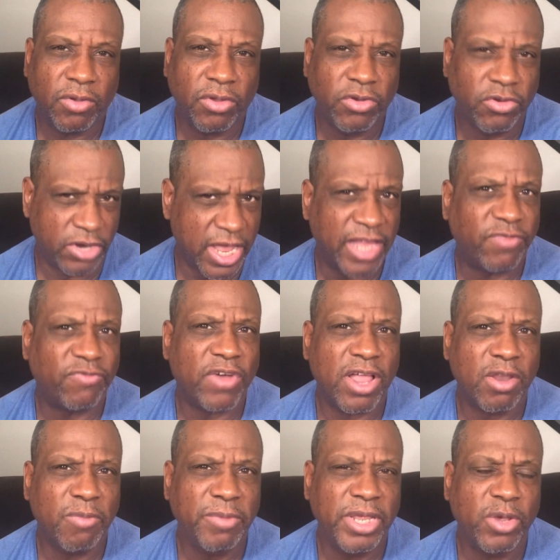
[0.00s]
you guys
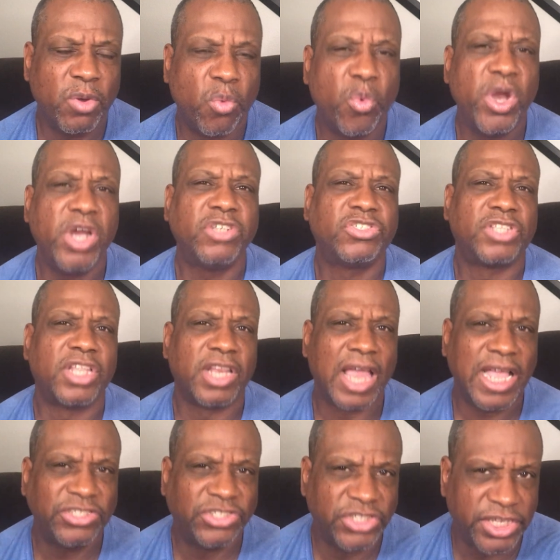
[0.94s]
follow me? Where's the
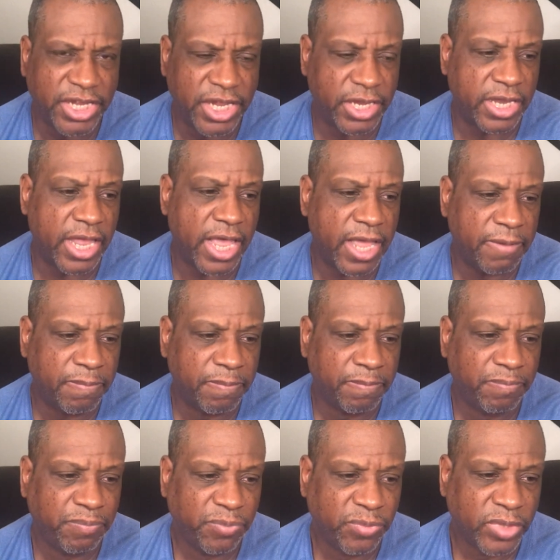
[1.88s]
logic in that?
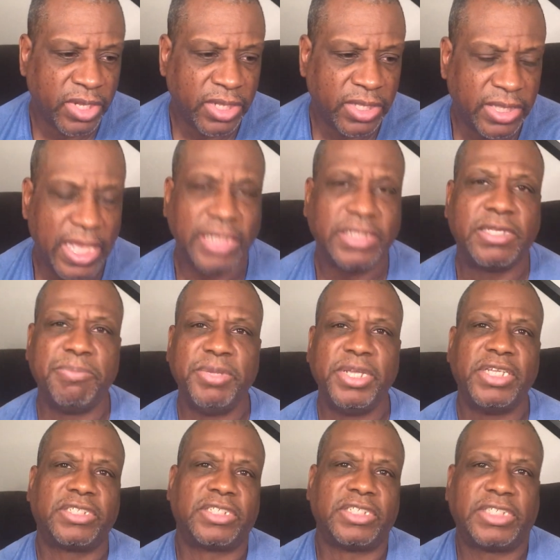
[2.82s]
That to
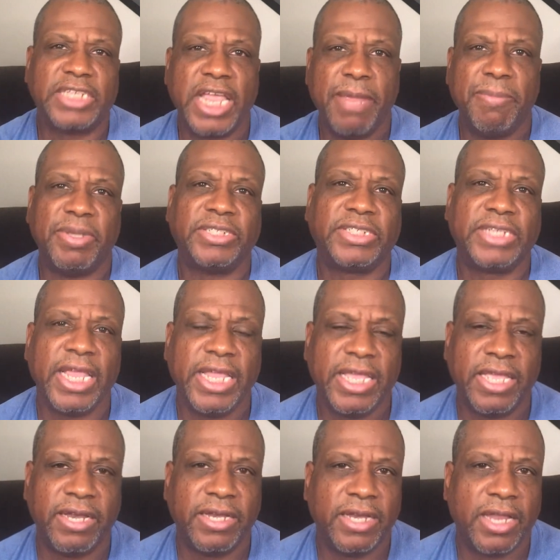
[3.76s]
me is the same as
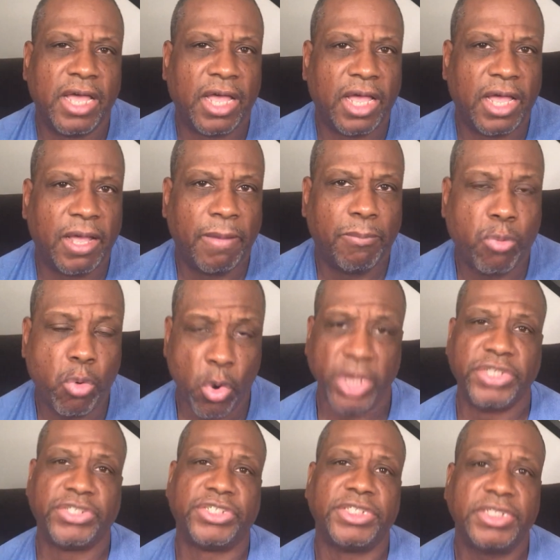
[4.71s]
taking
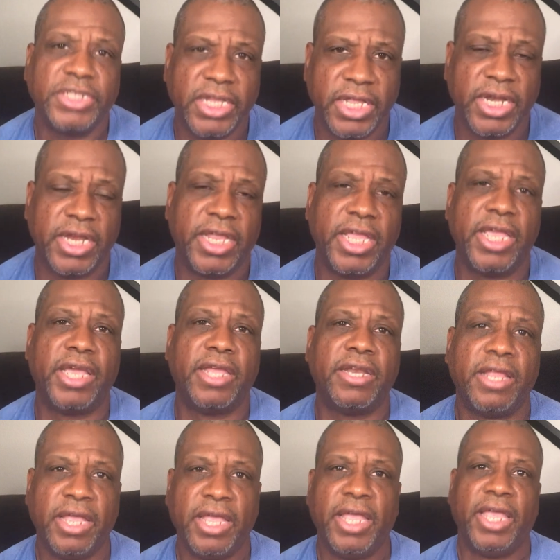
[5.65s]
poison and
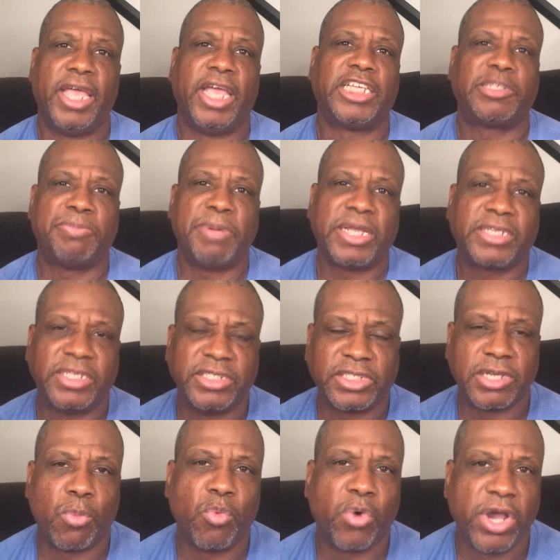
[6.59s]
again, expecting
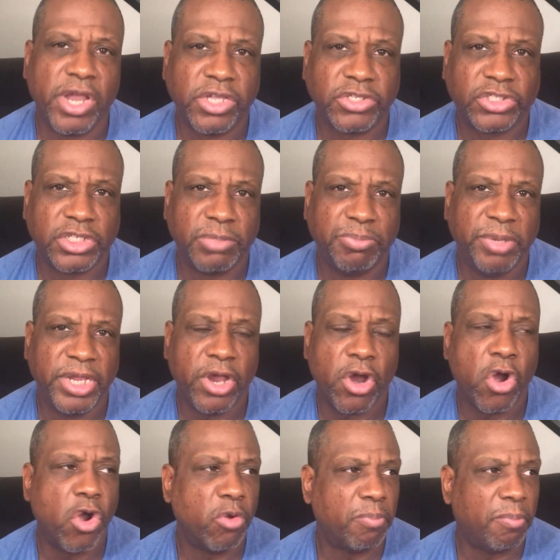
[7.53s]
someone else to be
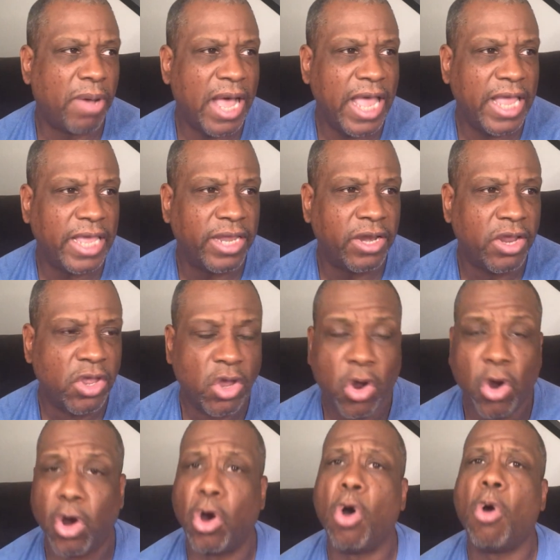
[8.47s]
hurt by it,
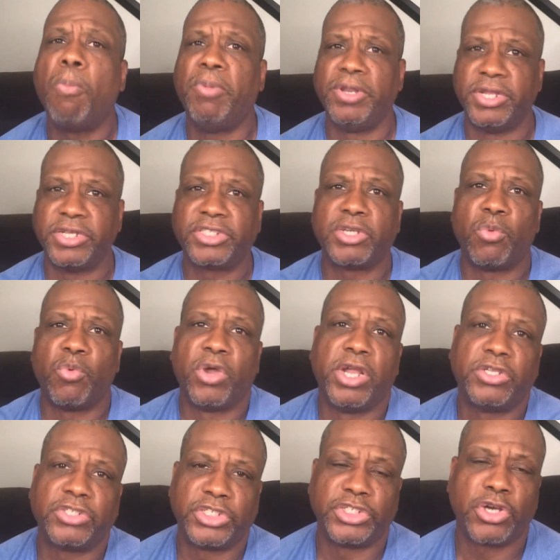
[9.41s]
or hoping that someone
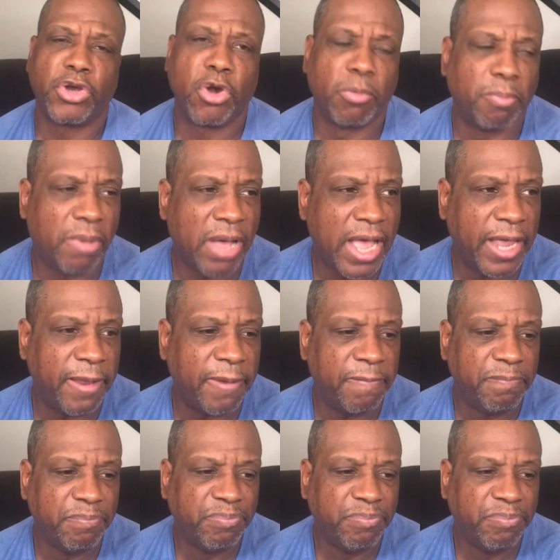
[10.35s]
else is hurt by it.